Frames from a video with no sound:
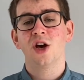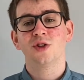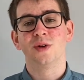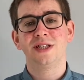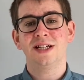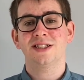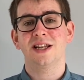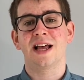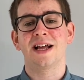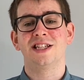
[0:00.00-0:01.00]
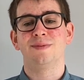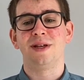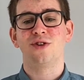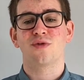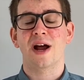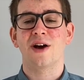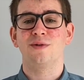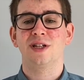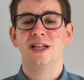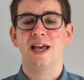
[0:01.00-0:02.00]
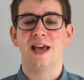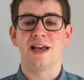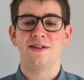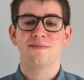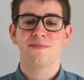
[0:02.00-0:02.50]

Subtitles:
to a distant land to be crowned king.